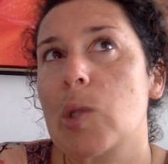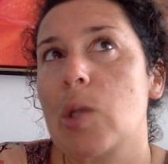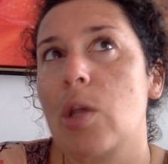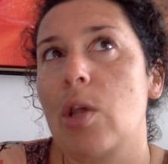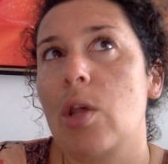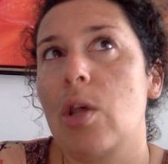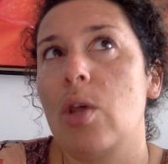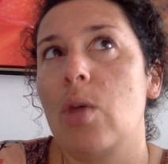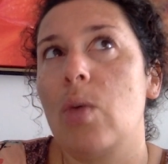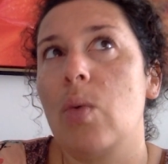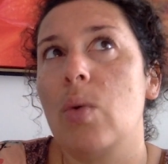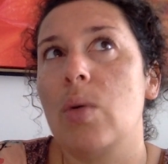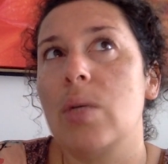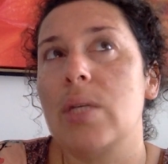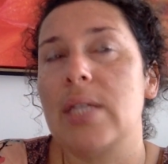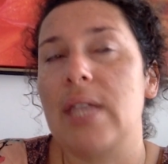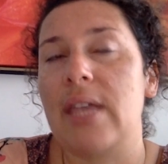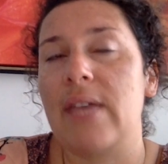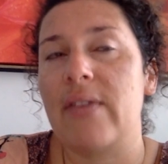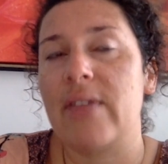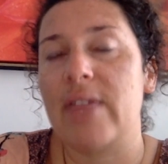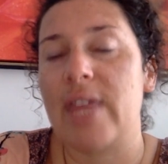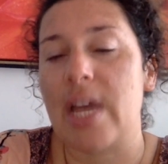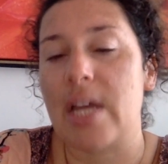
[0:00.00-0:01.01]
you will
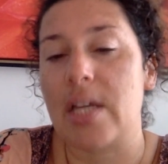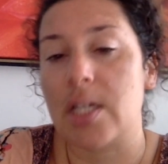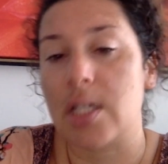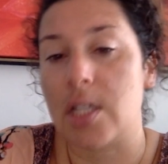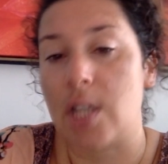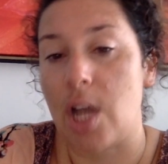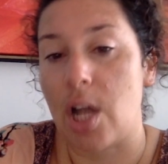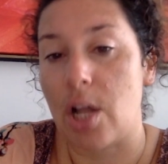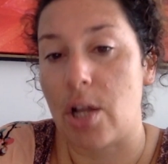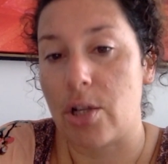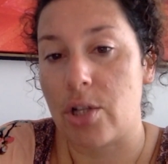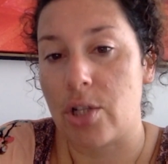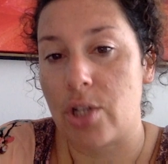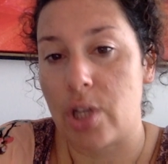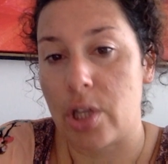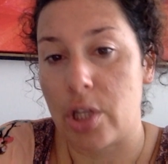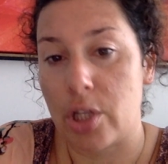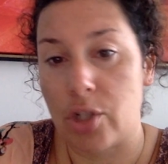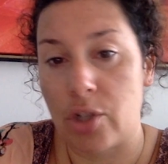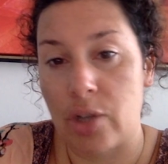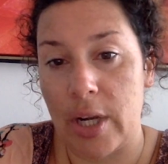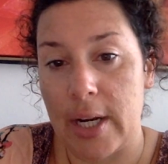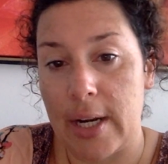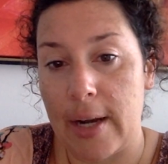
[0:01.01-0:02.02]
save $1,000 on the
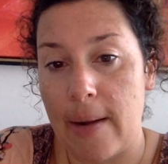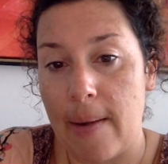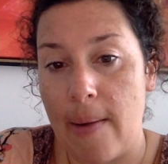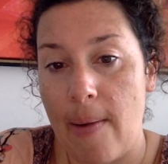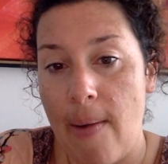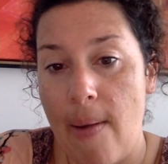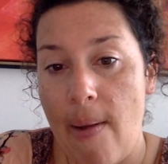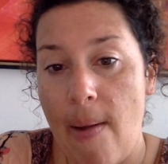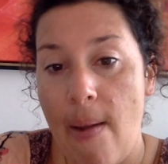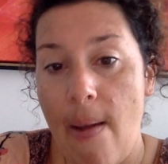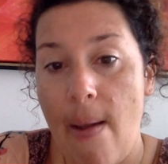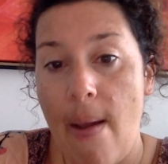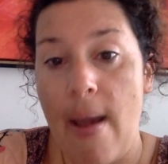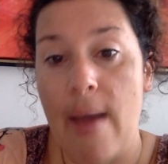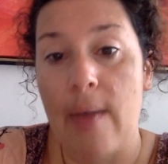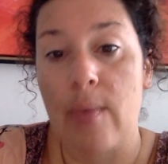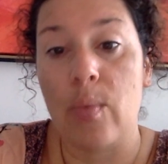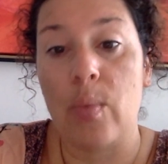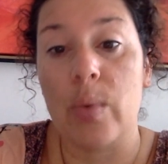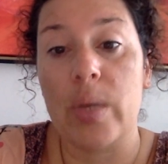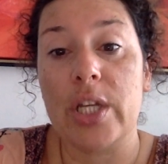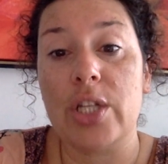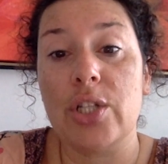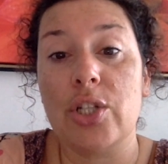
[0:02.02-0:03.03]
training.
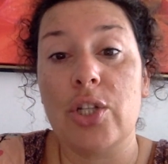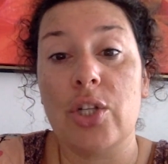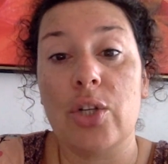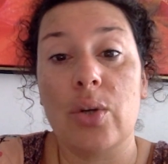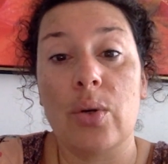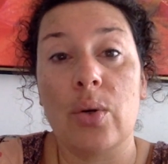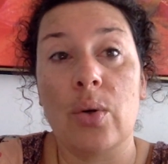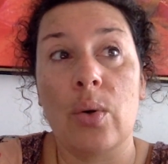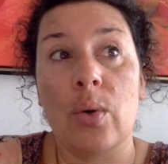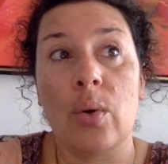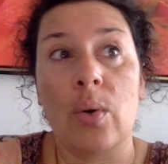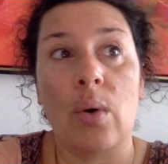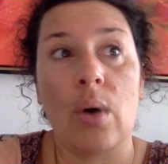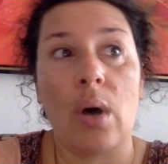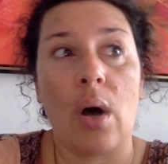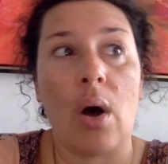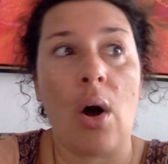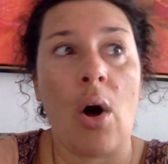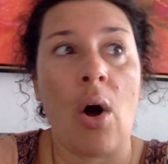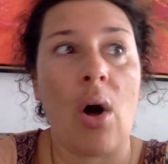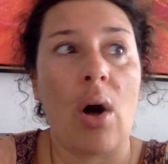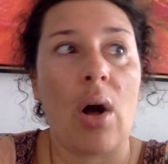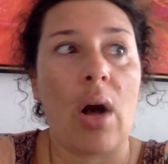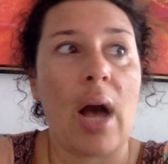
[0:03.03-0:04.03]
And we do
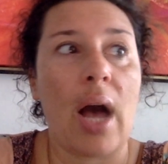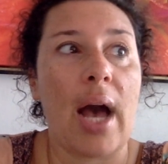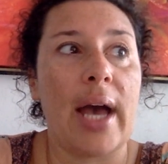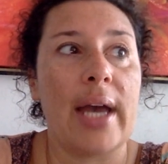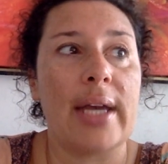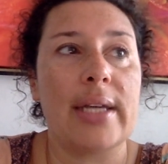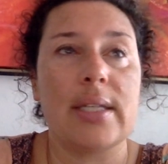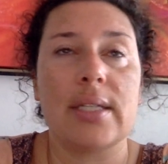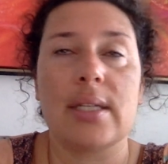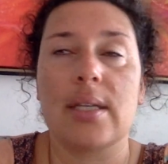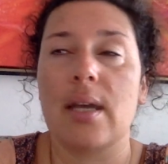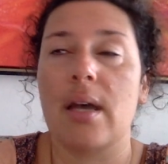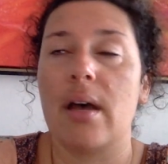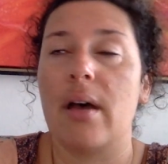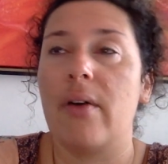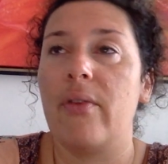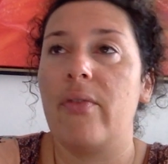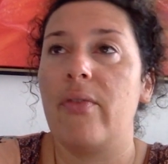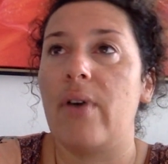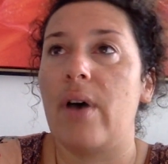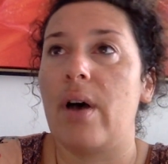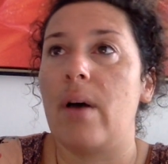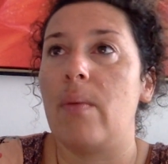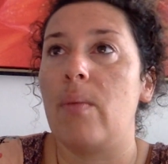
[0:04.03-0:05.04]
all kinds
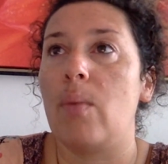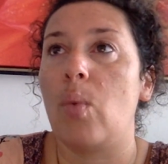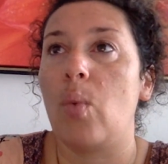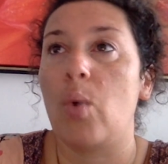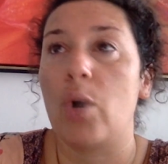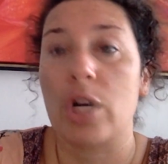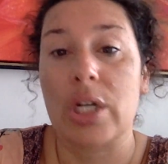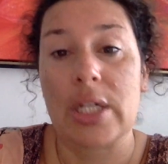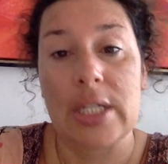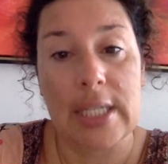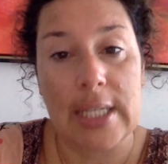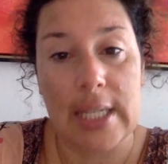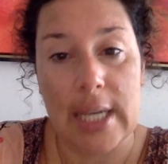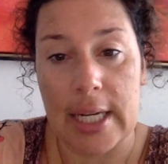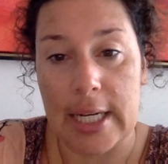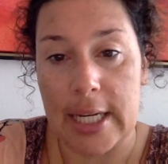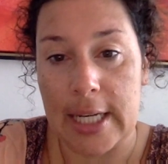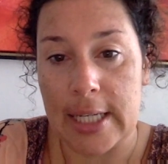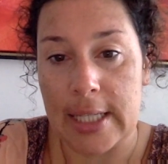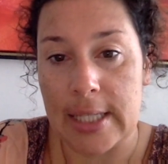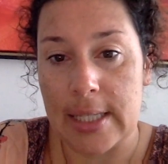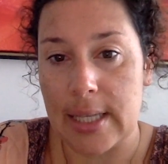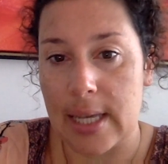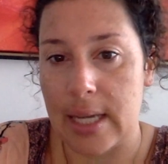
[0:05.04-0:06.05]
of work
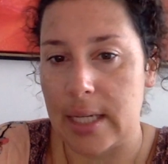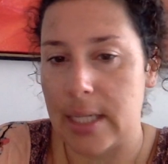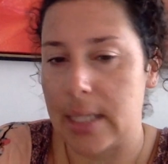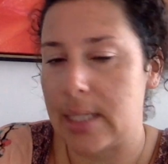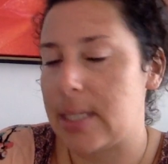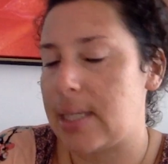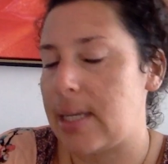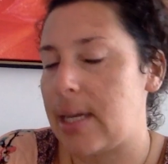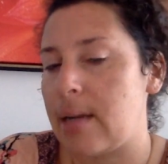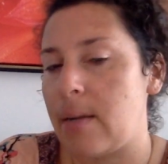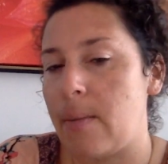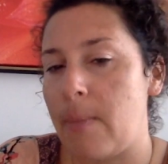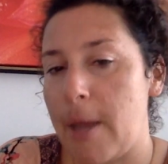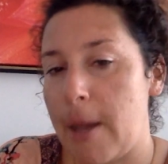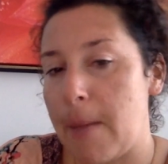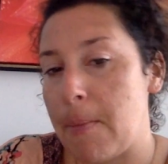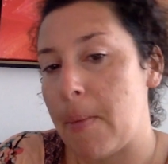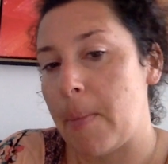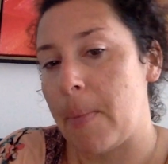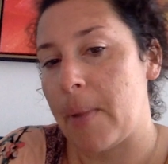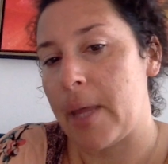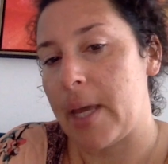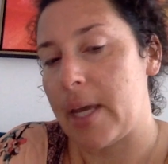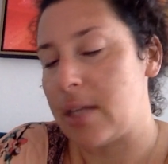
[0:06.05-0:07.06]
studies and extended
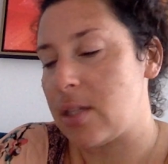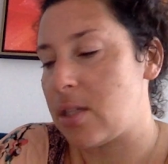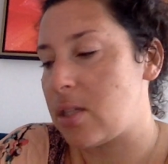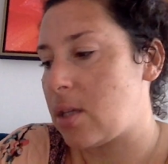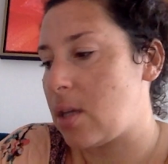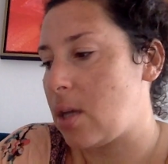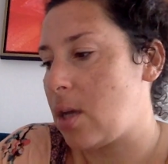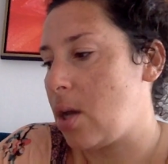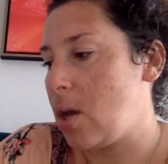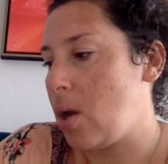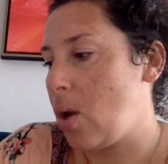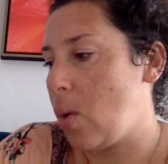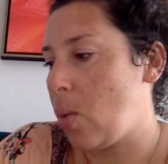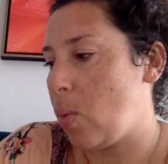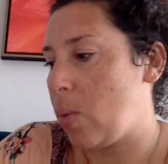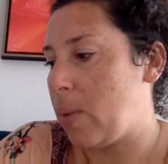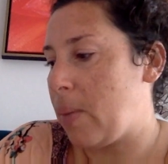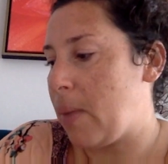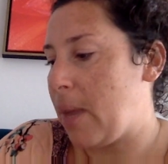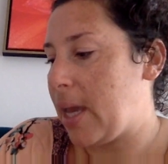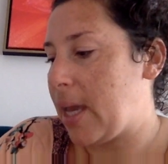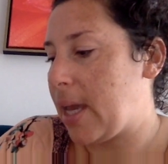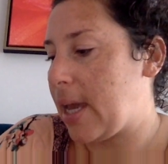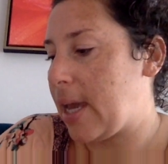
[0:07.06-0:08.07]
payment plans. We
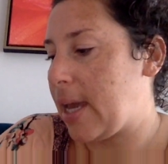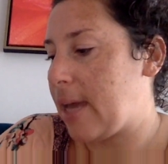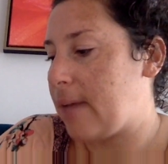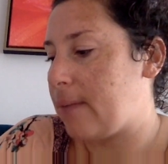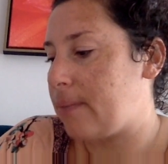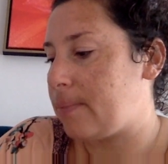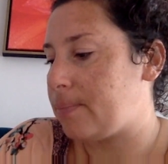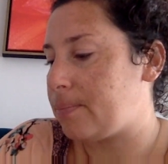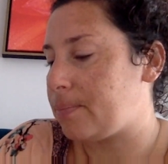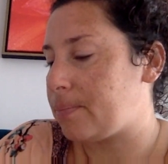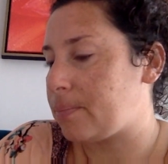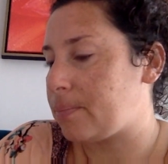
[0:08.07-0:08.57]
make it